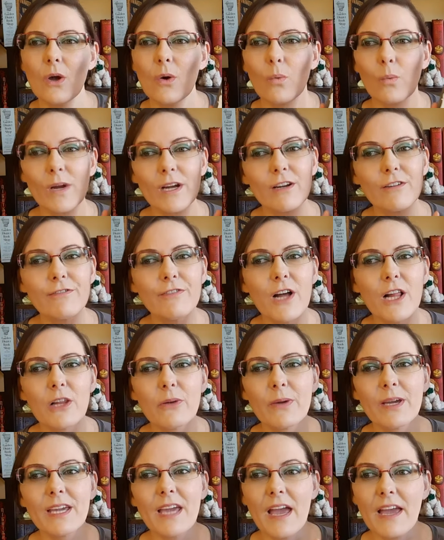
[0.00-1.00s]
We're
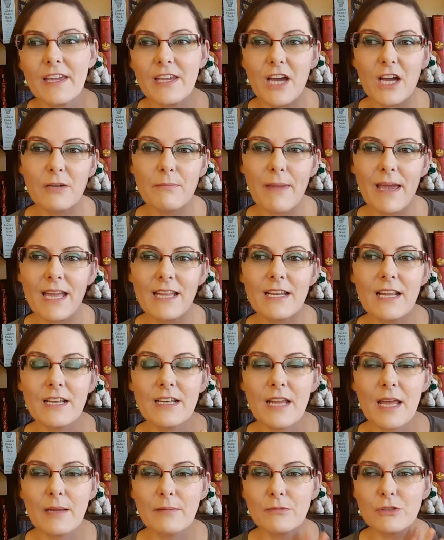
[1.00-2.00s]
following a young man
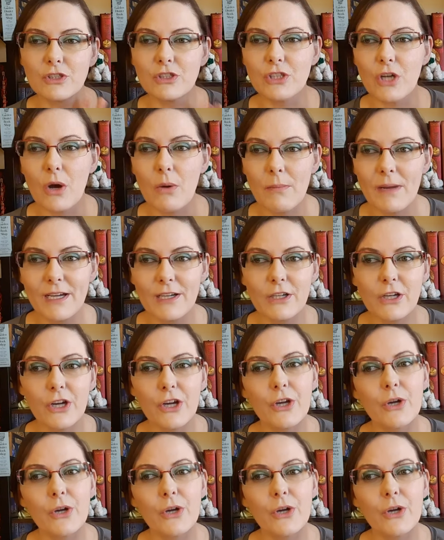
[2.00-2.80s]
named Domek,